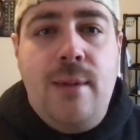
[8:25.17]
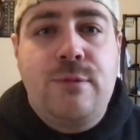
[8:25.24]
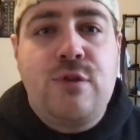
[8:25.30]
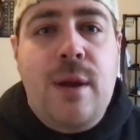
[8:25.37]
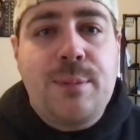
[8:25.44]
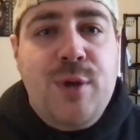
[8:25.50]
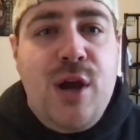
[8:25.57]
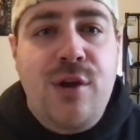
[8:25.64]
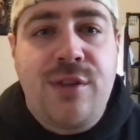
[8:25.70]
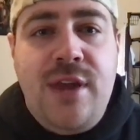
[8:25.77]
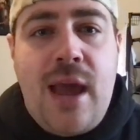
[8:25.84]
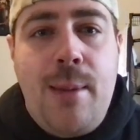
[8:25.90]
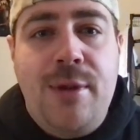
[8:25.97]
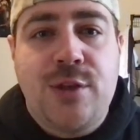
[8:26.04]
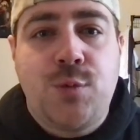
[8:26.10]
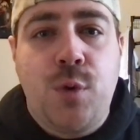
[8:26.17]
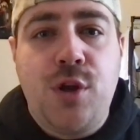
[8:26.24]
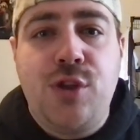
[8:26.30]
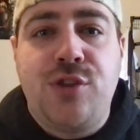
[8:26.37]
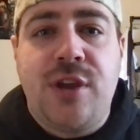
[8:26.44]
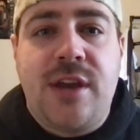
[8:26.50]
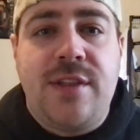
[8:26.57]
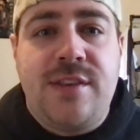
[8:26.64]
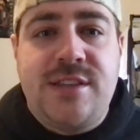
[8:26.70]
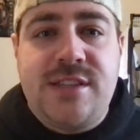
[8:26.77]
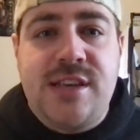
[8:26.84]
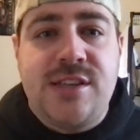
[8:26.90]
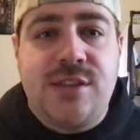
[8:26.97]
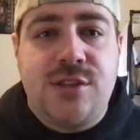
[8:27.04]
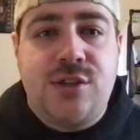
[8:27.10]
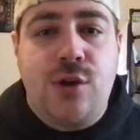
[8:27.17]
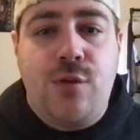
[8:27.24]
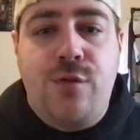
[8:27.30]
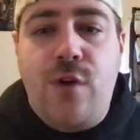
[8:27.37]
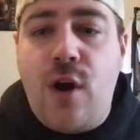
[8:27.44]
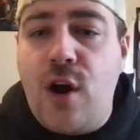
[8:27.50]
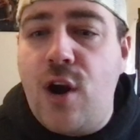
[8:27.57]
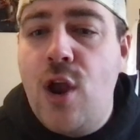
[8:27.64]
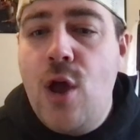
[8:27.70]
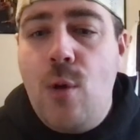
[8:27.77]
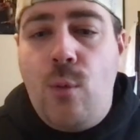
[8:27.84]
Drop down in the comments. What do you think of the season so far?